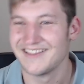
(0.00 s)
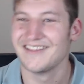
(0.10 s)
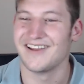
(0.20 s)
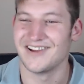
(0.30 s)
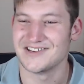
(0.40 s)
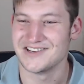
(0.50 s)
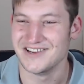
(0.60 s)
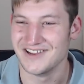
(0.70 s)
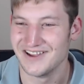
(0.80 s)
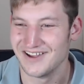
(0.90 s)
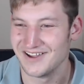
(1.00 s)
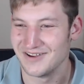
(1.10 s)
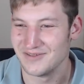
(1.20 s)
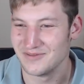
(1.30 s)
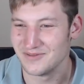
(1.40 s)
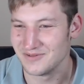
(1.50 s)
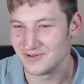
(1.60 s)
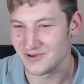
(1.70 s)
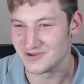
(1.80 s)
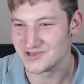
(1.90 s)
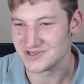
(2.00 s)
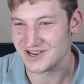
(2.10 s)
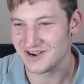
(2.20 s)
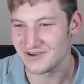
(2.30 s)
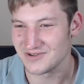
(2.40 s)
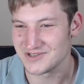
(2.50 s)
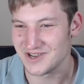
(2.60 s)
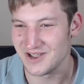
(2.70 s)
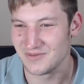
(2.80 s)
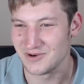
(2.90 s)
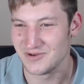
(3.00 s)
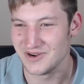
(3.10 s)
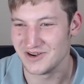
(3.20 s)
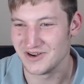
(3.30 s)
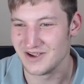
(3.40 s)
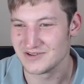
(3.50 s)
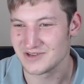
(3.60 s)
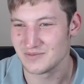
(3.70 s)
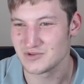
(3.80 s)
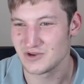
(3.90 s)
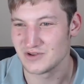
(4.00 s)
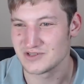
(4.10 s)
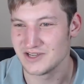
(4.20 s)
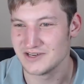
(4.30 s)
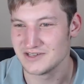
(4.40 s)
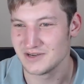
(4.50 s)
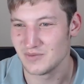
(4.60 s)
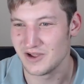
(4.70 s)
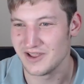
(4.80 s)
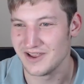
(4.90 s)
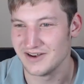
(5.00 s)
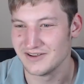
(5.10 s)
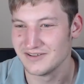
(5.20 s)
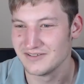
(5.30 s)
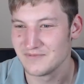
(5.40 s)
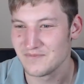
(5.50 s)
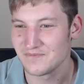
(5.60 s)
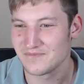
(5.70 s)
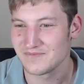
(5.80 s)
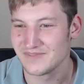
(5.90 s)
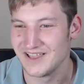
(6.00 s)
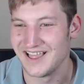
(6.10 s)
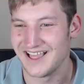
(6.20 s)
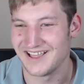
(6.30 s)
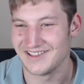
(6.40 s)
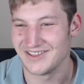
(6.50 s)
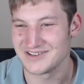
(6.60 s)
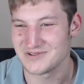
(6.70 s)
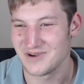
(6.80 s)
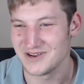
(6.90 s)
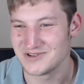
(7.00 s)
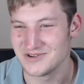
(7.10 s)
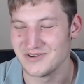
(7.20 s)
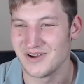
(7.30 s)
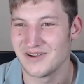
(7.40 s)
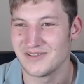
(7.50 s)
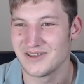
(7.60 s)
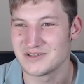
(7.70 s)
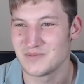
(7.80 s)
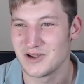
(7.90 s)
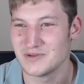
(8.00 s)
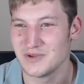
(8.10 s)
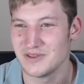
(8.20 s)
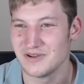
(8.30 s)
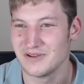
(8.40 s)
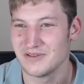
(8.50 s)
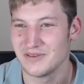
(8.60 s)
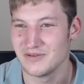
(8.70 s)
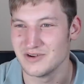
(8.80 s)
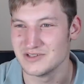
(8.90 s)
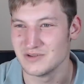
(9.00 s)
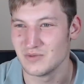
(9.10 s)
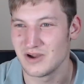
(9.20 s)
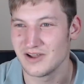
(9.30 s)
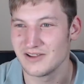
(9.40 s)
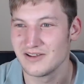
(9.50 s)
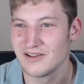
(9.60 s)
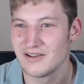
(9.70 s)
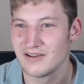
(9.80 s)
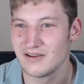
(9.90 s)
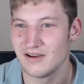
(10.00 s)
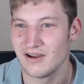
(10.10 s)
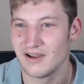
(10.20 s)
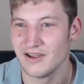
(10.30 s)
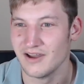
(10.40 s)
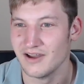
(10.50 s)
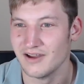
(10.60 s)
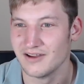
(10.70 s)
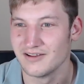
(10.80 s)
I see Conscious Caracal say, "I'm not reading notes, I'm translating in my head." That's quite true. That might be the reason why I